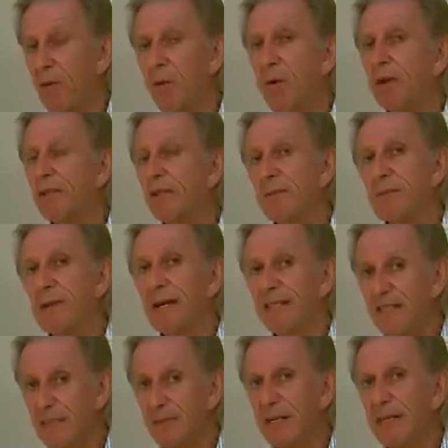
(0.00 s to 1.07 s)
you want to
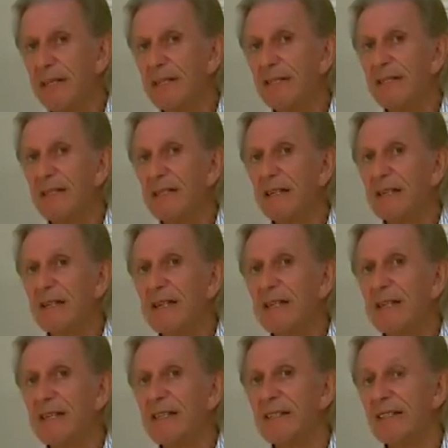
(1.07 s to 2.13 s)
maximise
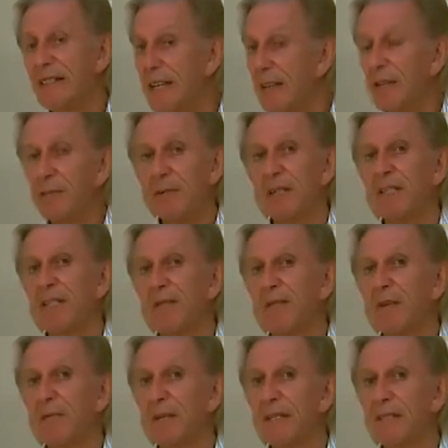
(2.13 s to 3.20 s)
the selling price
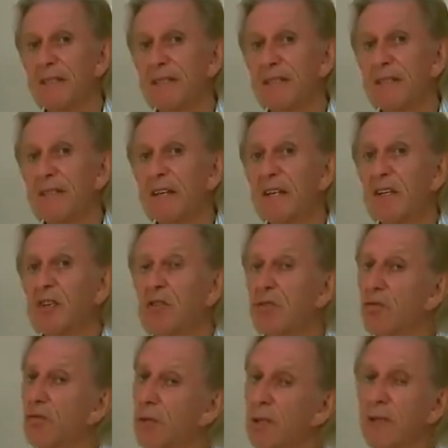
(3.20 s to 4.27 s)
of your business, you
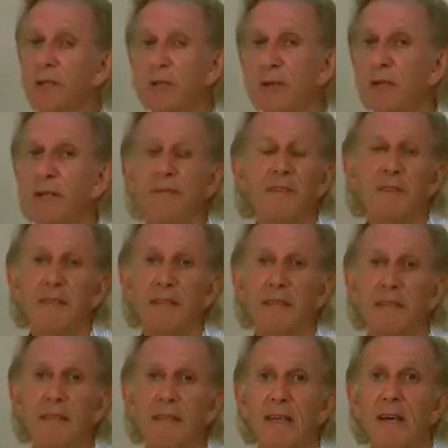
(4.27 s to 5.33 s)
really do have to
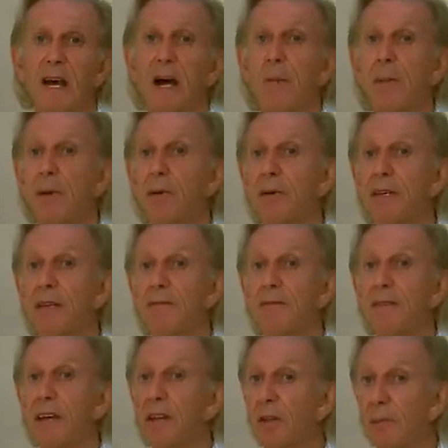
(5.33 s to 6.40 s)
think about
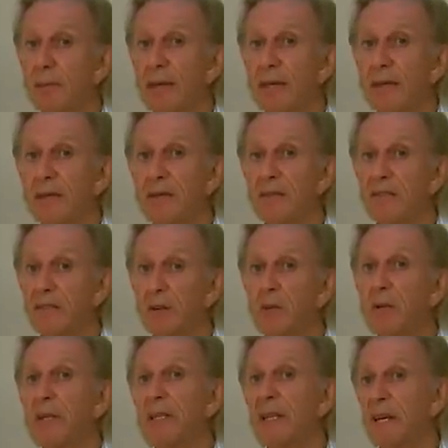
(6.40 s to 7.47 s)
developing
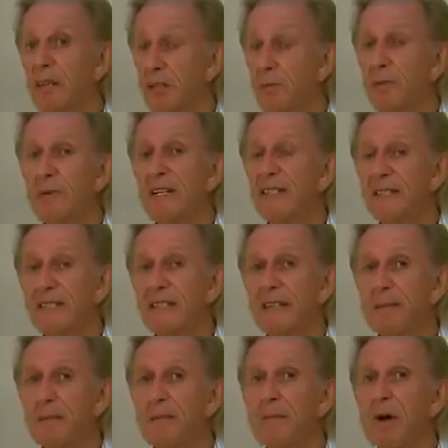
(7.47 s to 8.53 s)
someone in your present
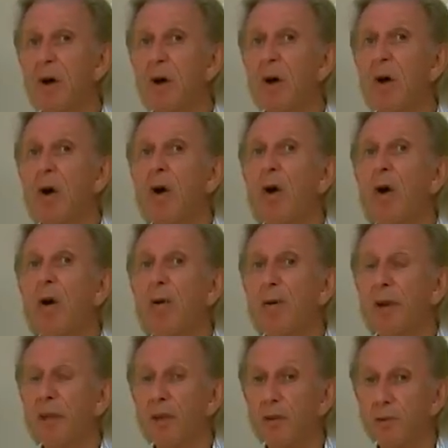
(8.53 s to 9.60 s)
team or
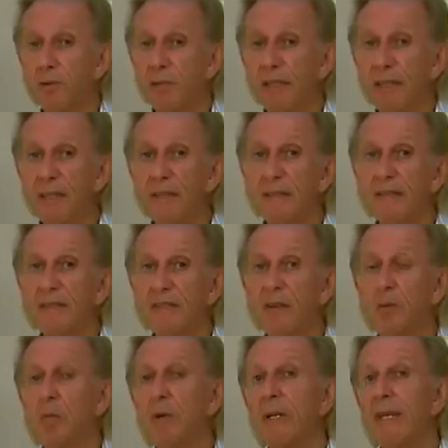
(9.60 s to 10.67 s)
recruiting
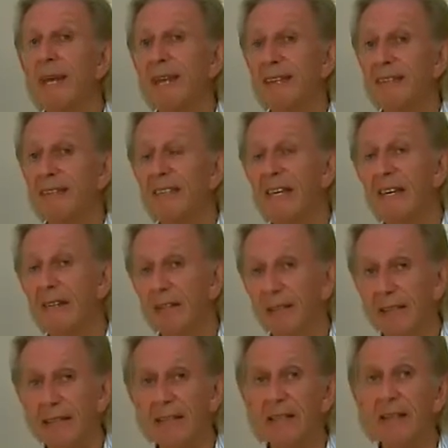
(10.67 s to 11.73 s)
someone
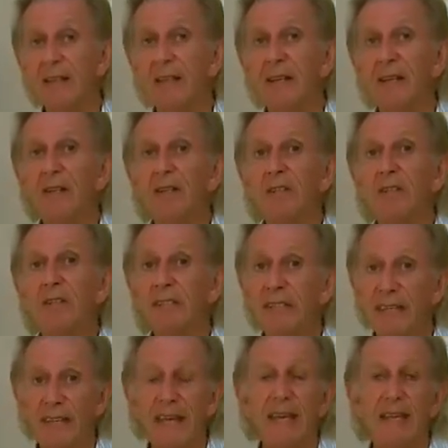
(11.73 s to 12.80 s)
externally
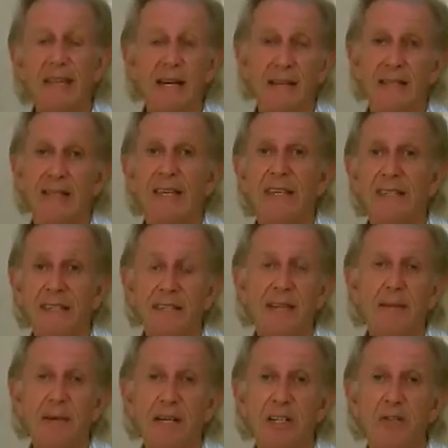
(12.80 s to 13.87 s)
to take that
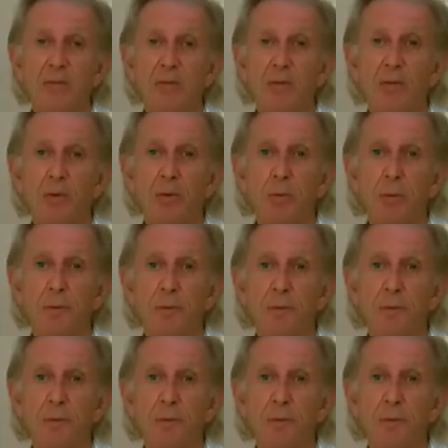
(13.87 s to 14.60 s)
day-to-day management role.